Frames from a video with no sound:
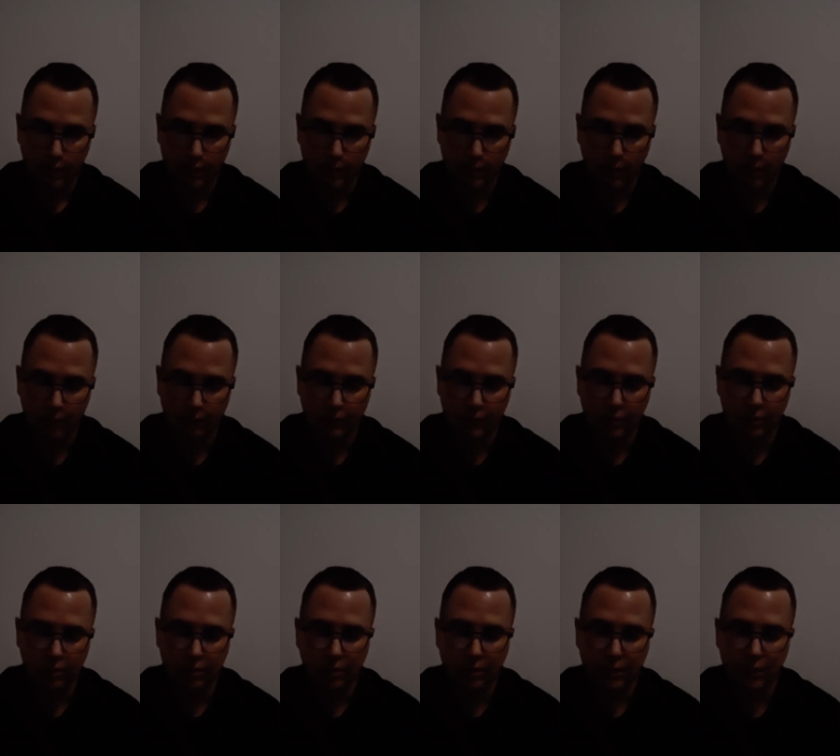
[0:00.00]
so if
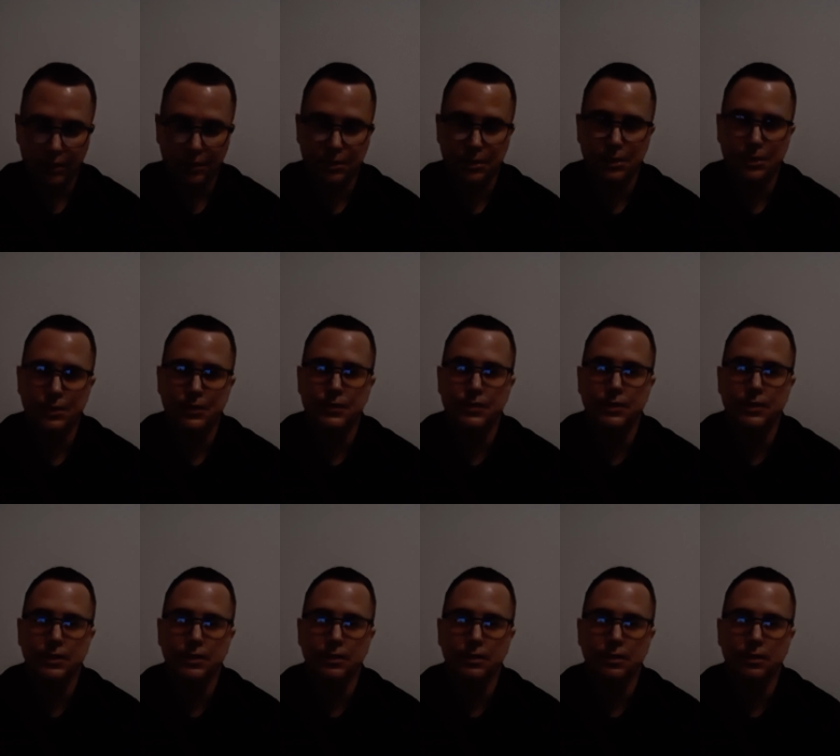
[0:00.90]
you look at these
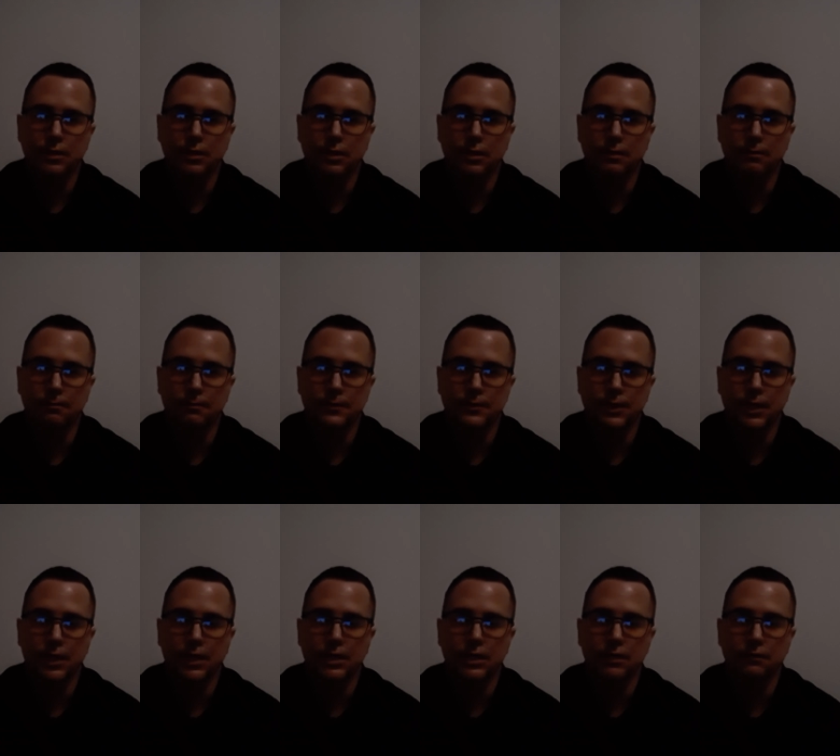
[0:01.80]
um,
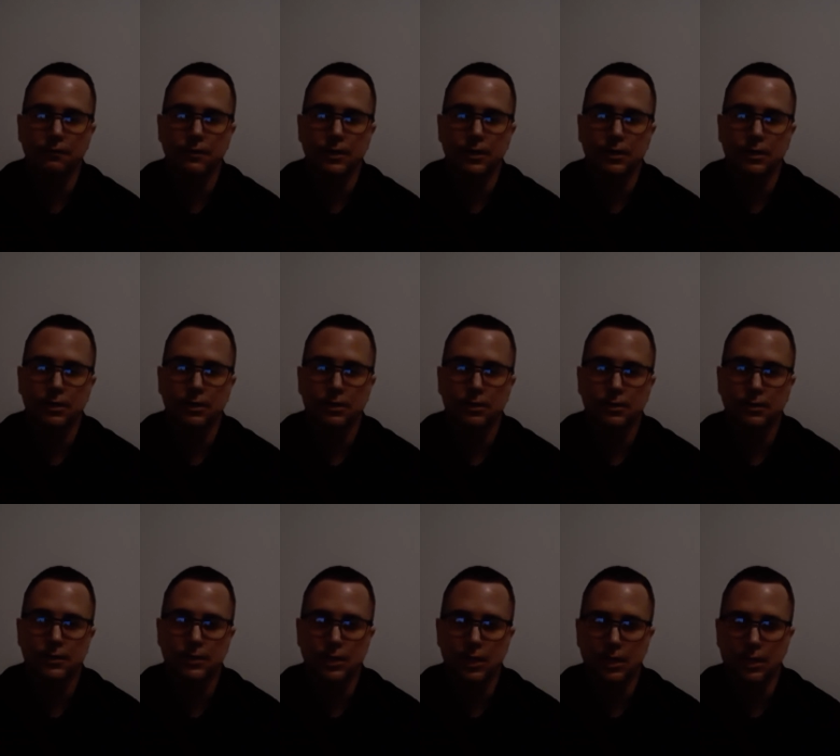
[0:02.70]
scientific
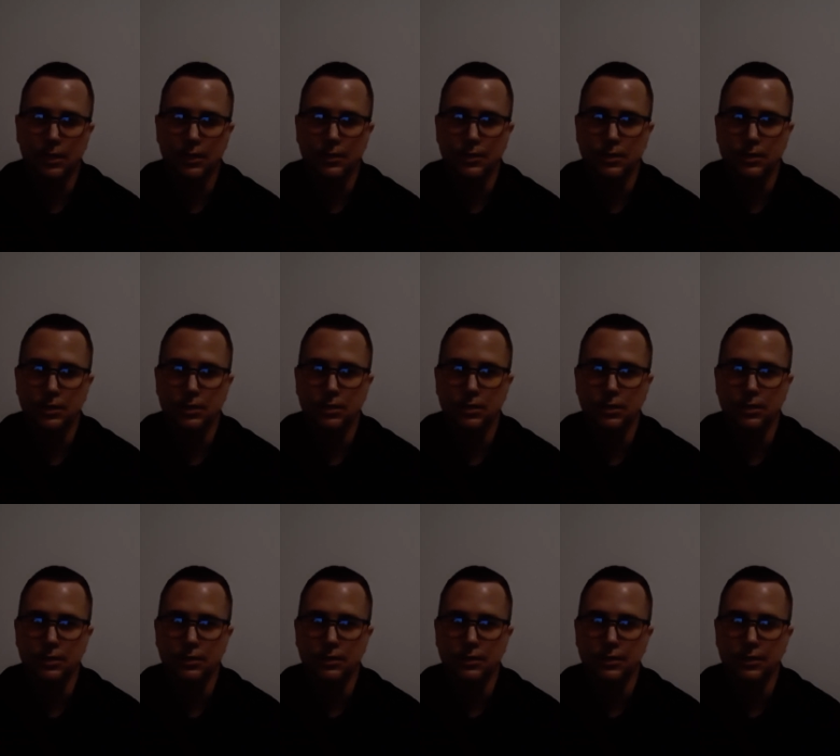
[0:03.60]
studies,
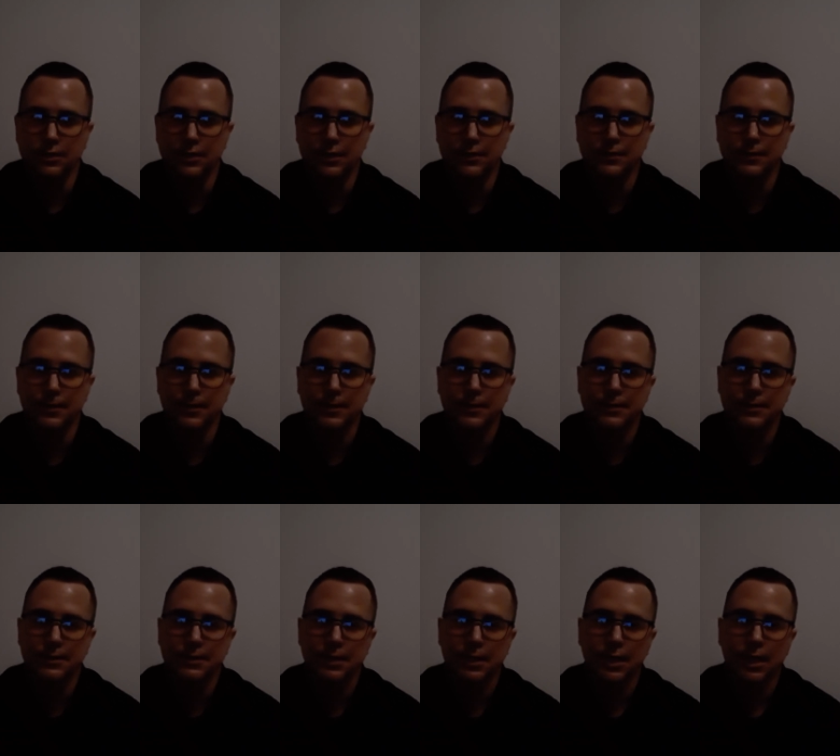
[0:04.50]
these statistics,